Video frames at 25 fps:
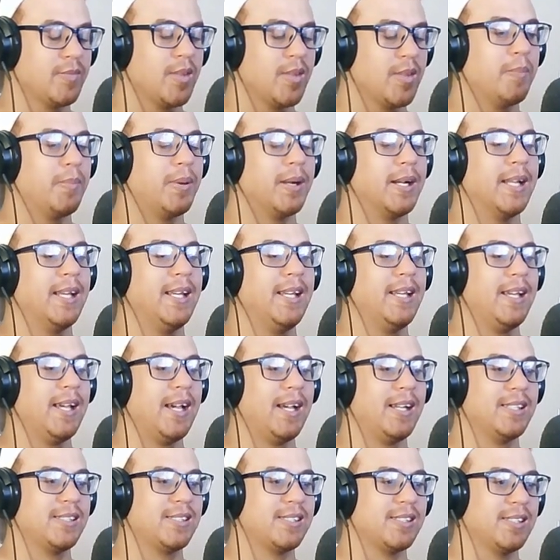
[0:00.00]
But he
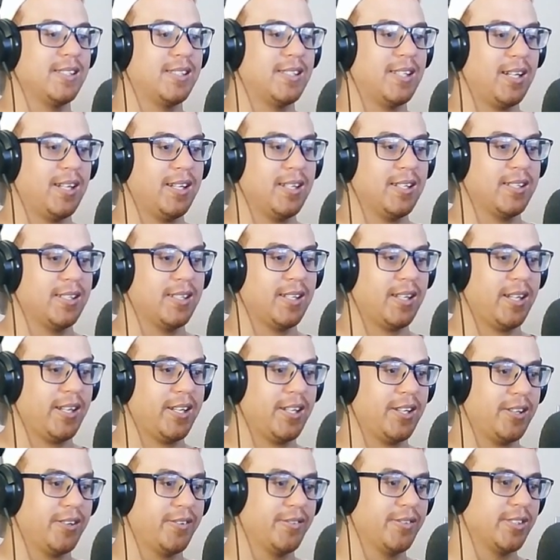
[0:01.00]
hasn't done
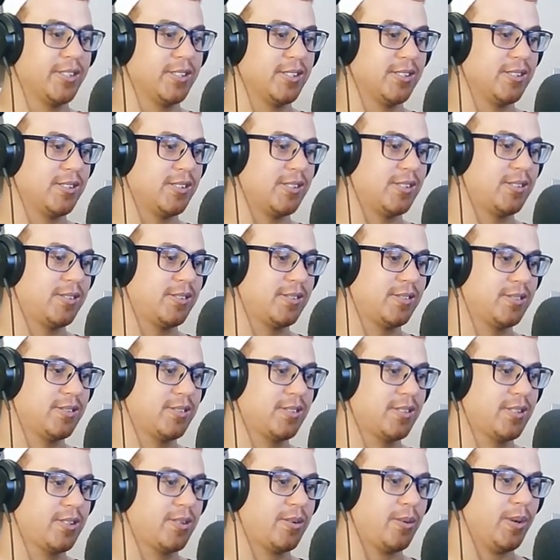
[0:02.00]
any of his
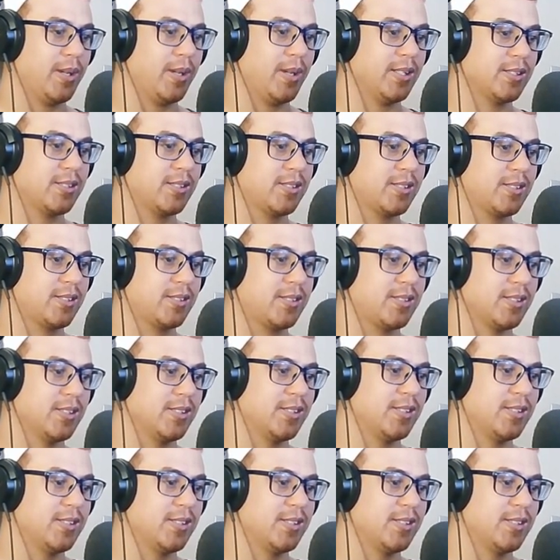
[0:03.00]
twists, it